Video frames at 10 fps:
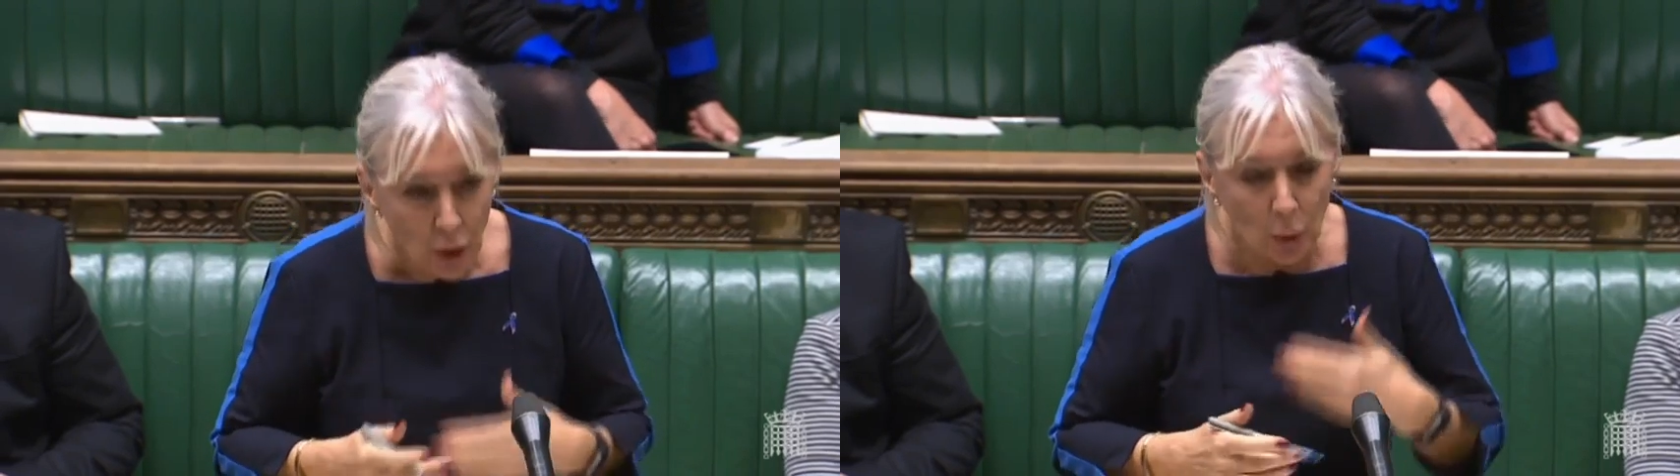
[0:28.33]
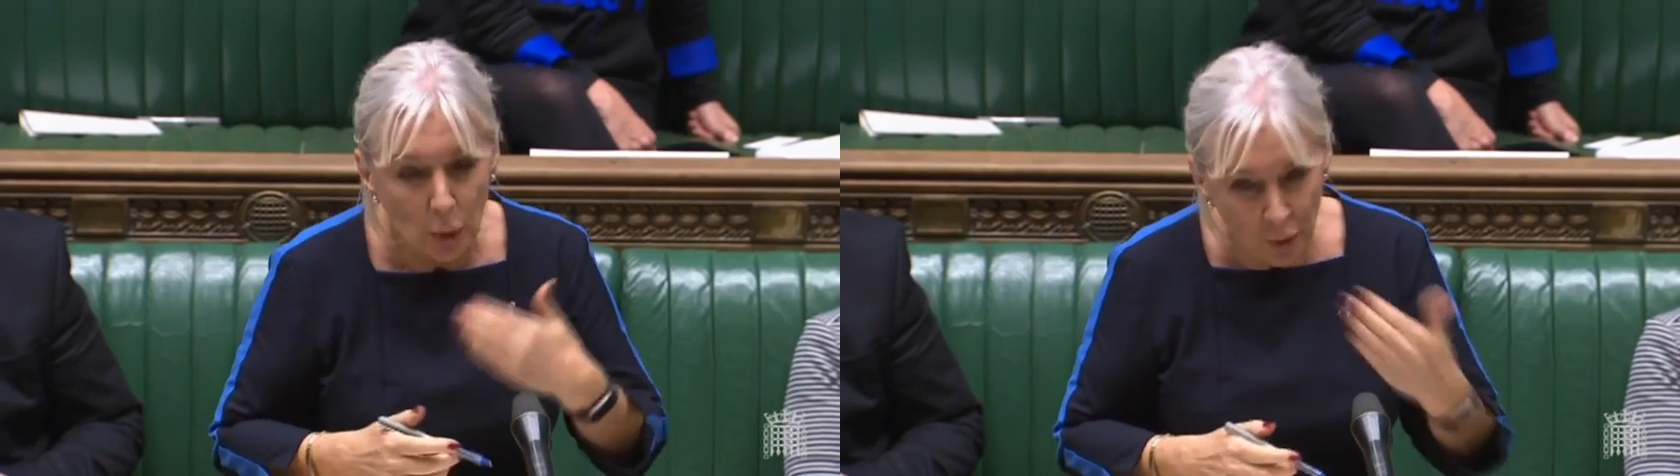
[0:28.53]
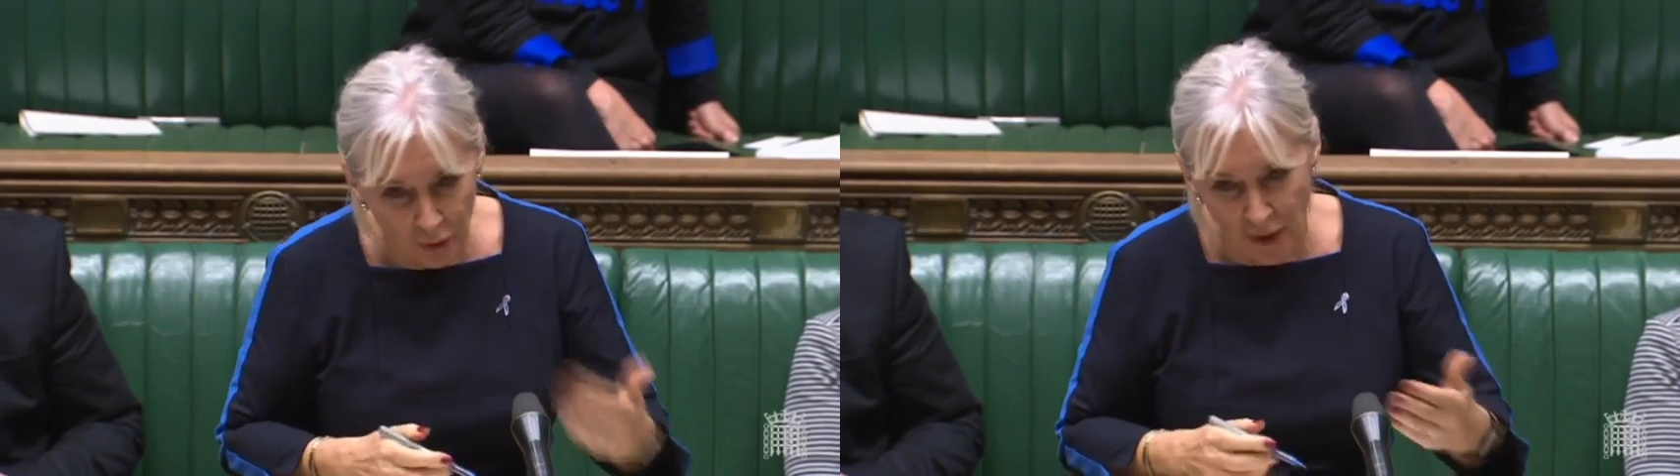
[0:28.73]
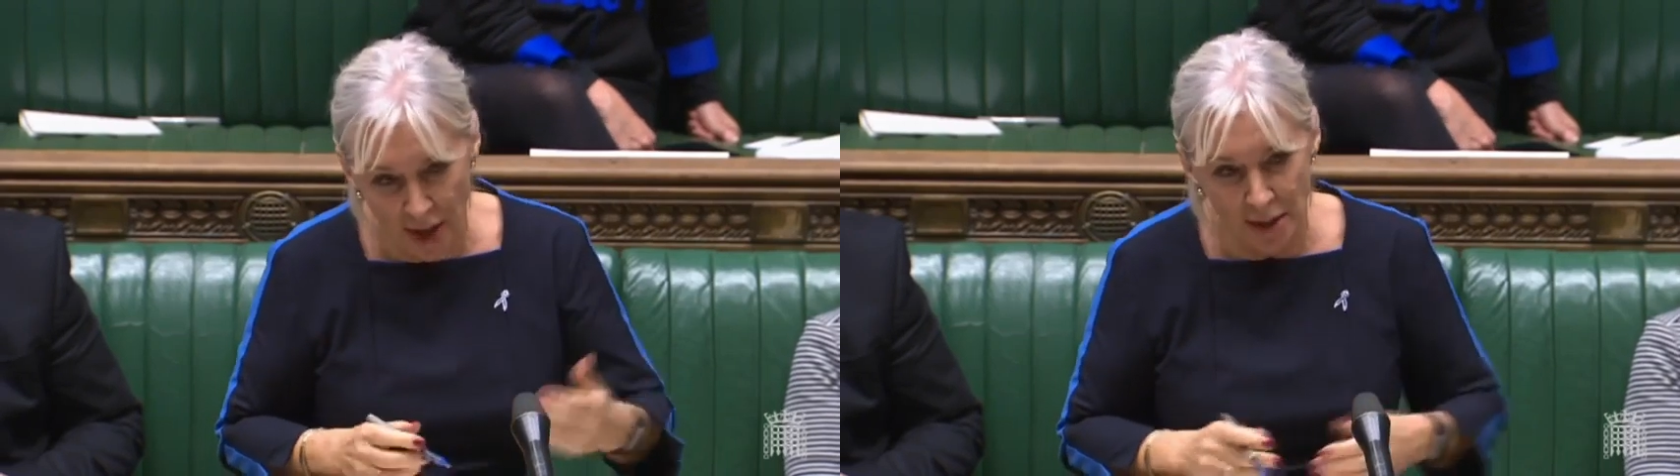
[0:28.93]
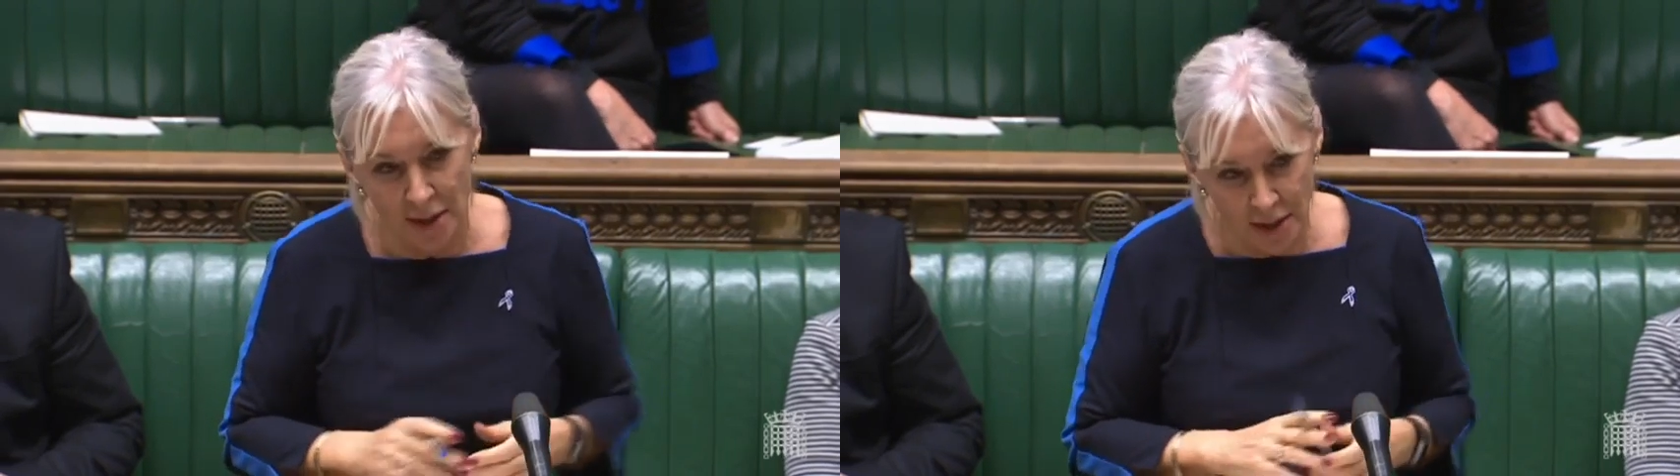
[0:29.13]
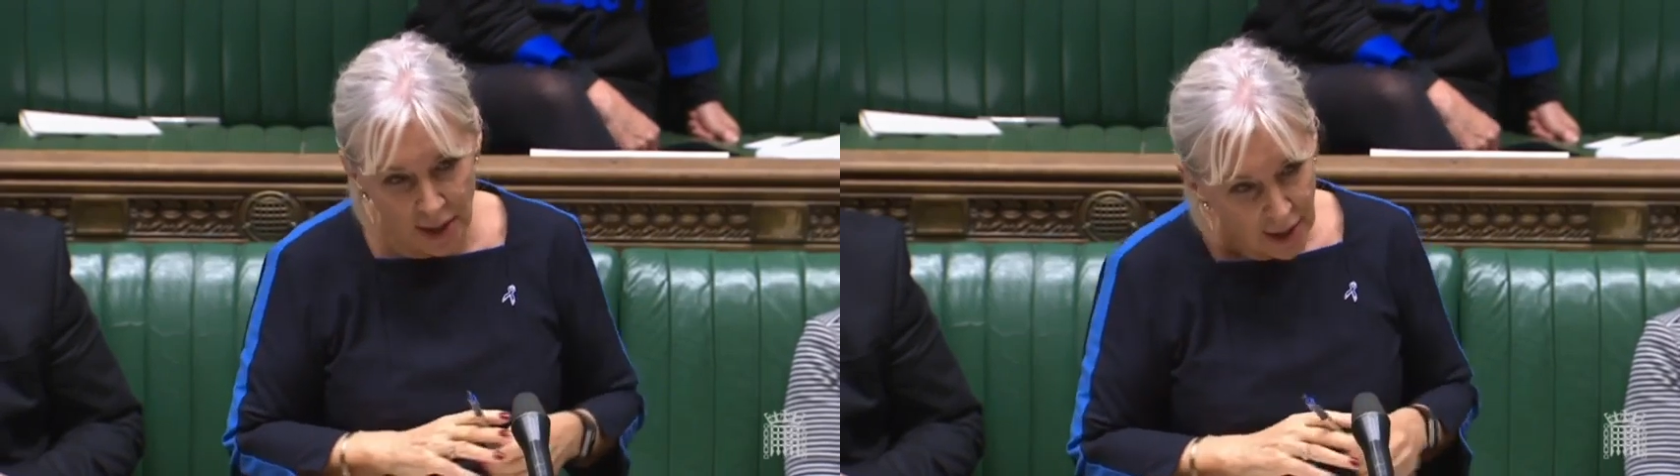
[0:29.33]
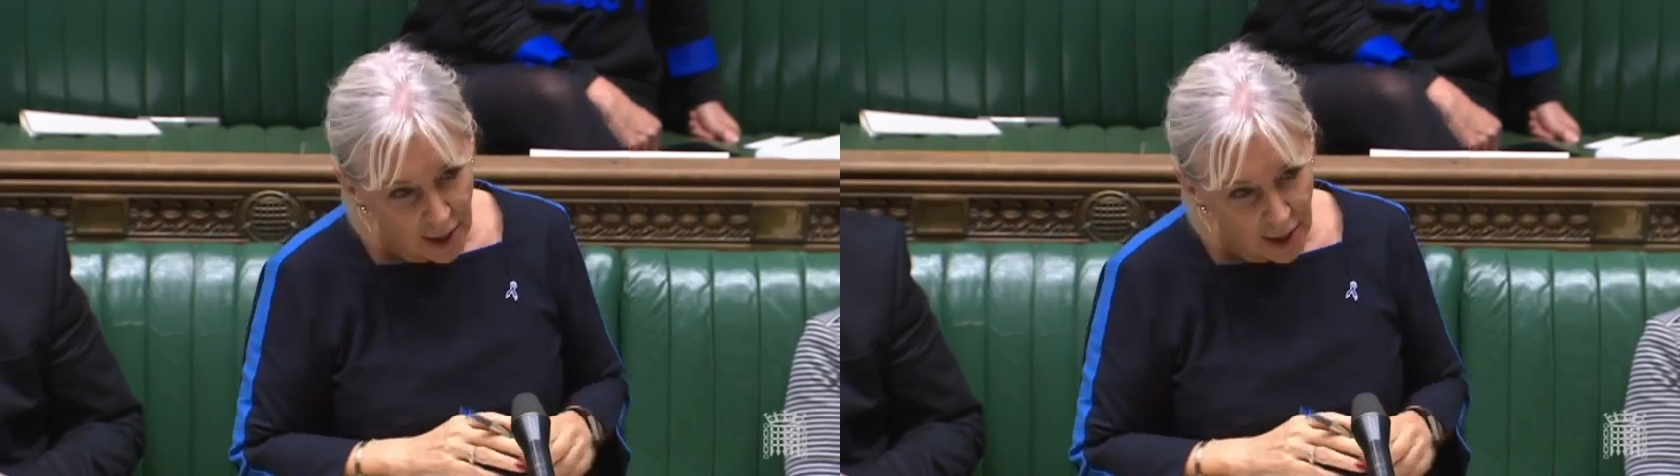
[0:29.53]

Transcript: will prevent